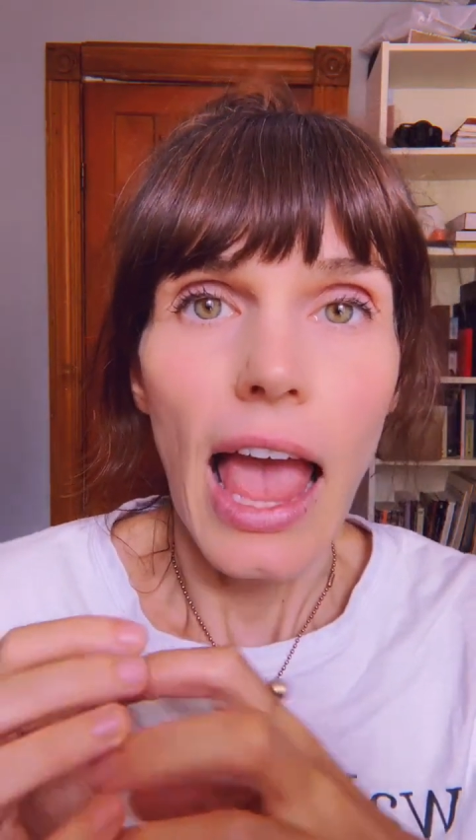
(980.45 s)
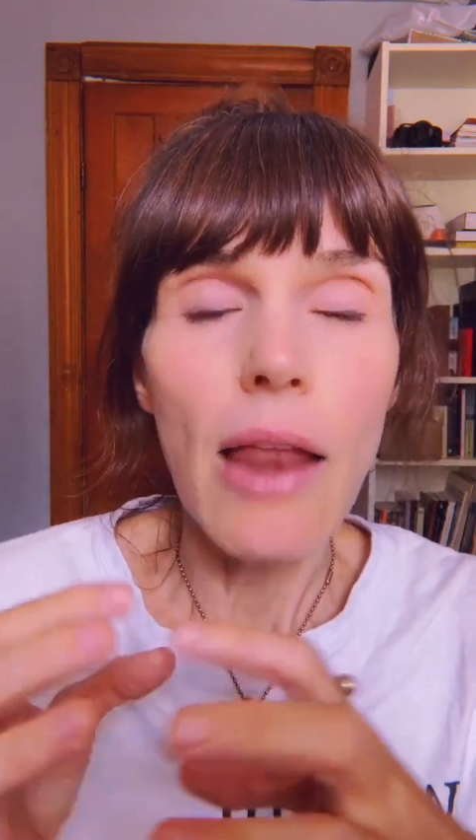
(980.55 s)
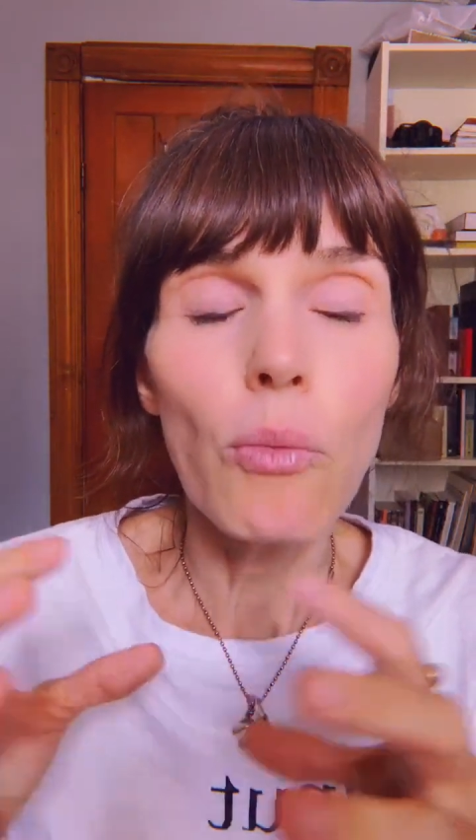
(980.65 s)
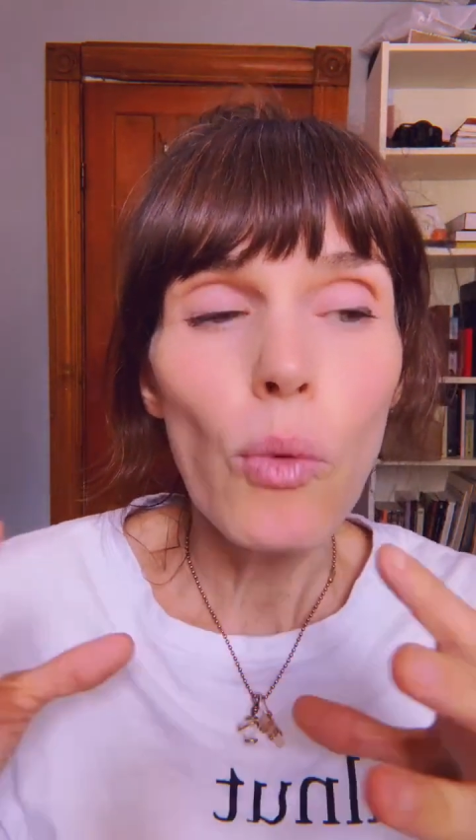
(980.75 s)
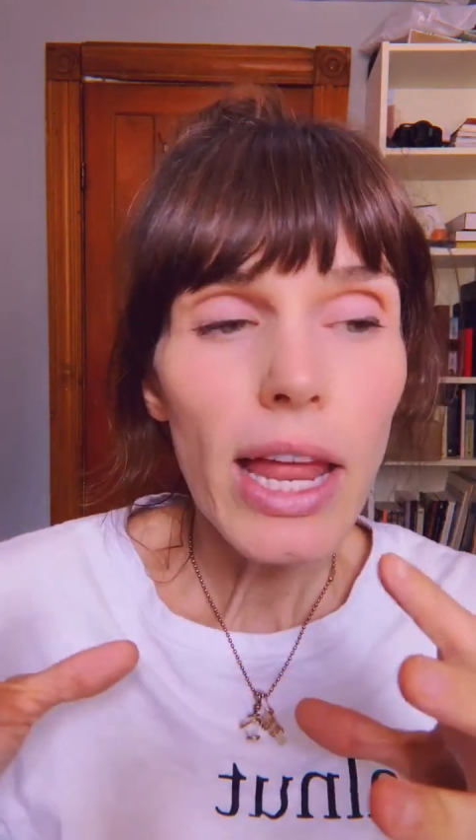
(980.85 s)

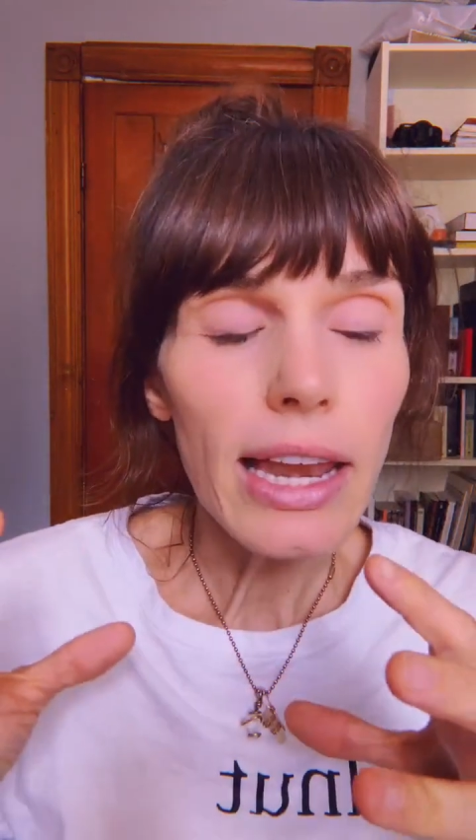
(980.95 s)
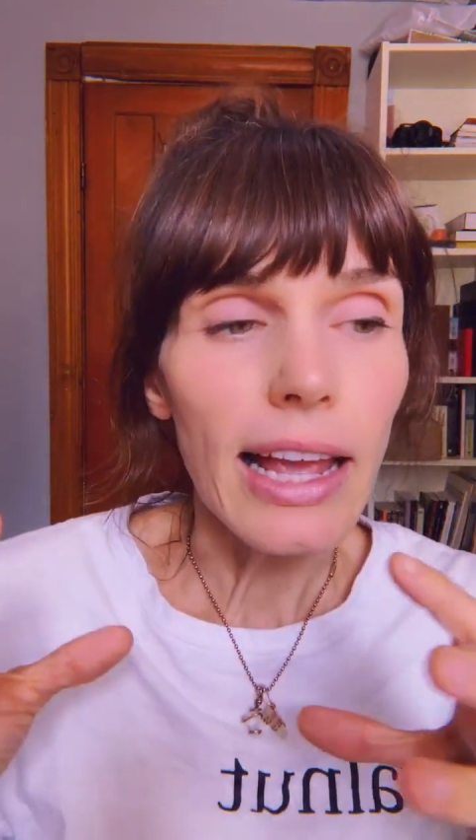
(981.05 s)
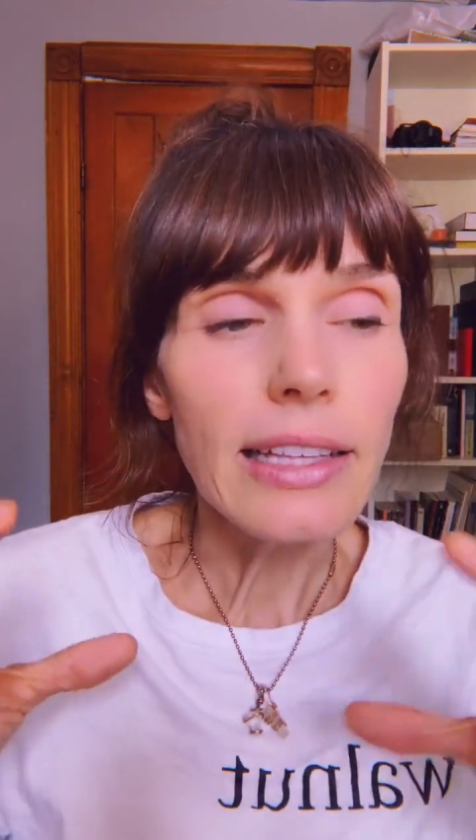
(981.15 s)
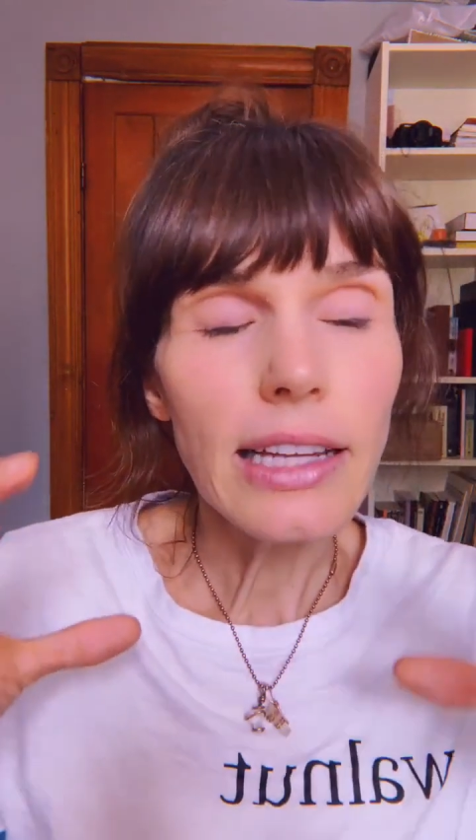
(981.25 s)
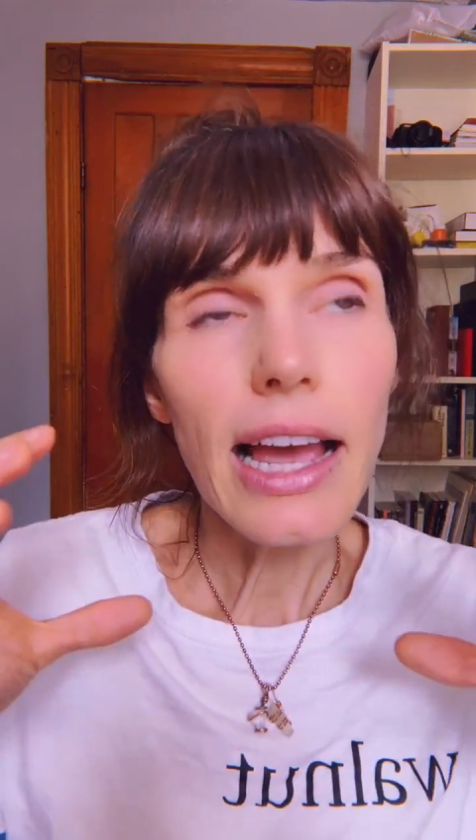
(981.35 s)
And when
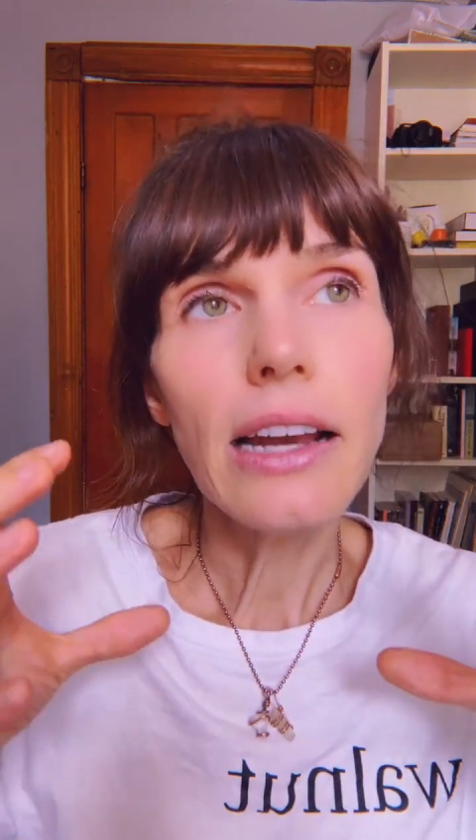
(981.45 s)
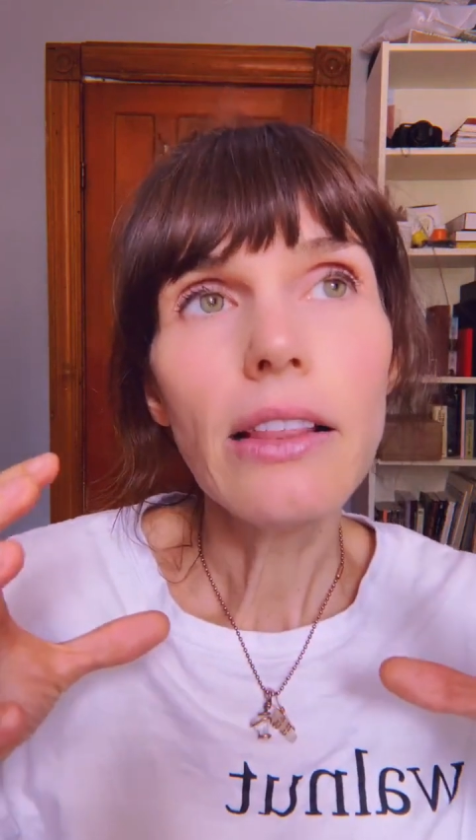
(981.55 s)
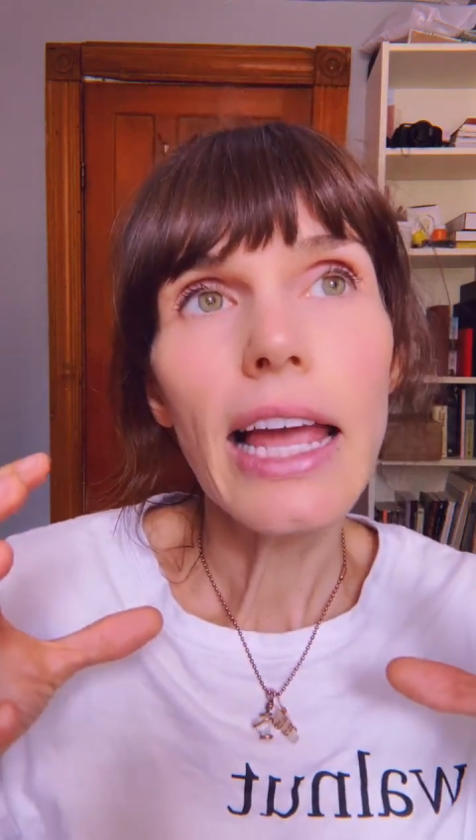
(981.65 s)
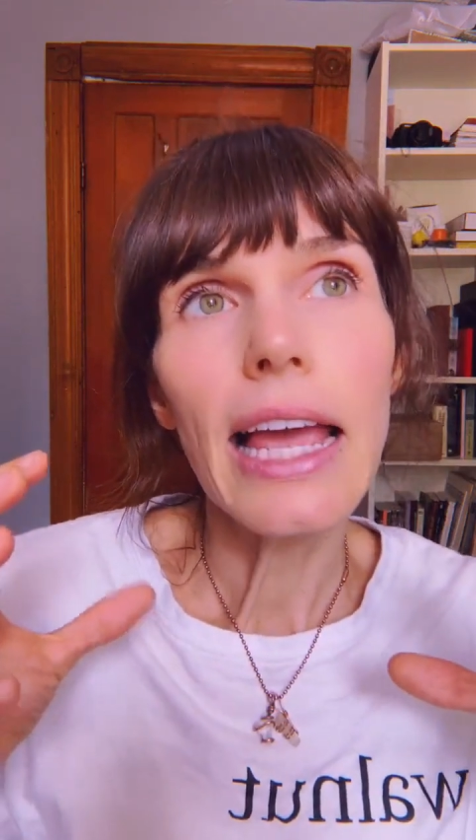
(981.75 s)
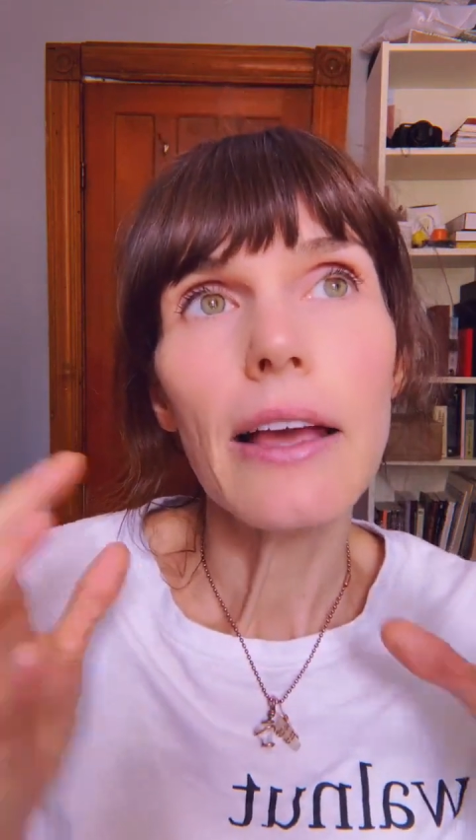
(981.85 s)
it's kind
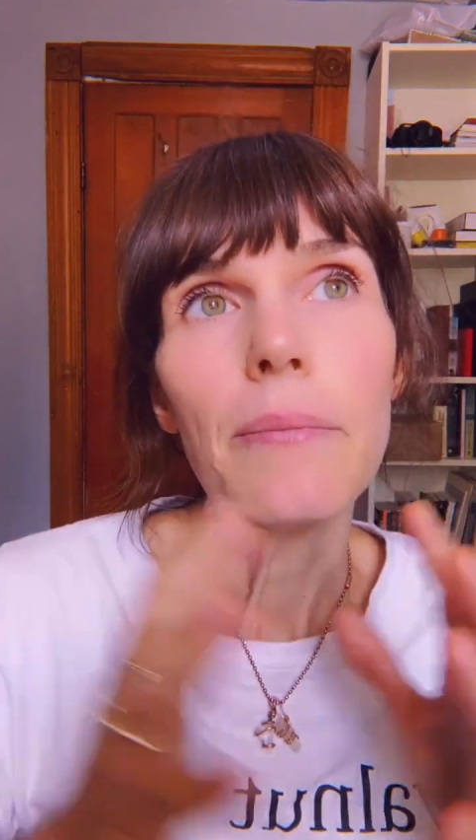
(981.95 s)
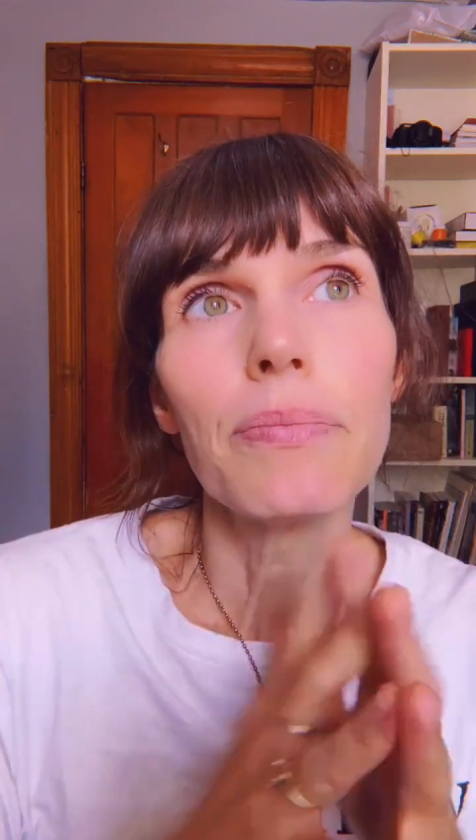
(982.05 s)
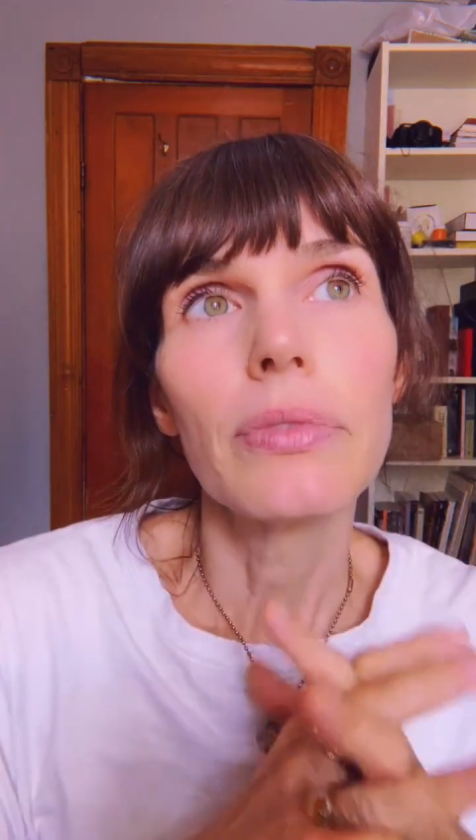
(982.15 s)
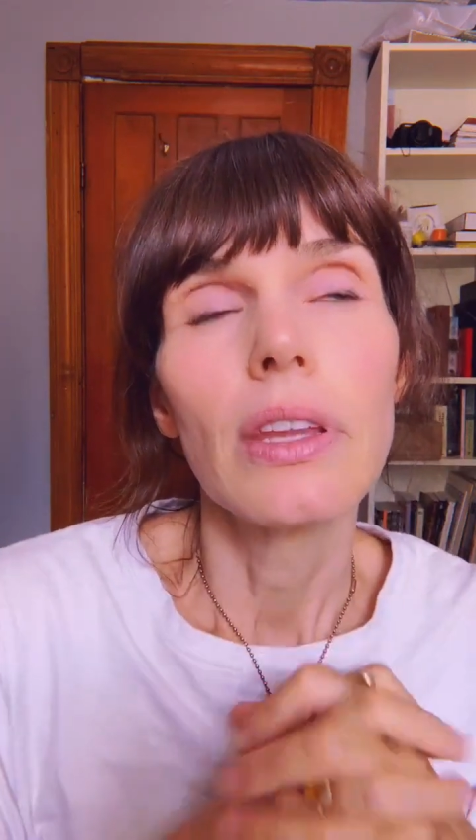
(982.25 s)
of like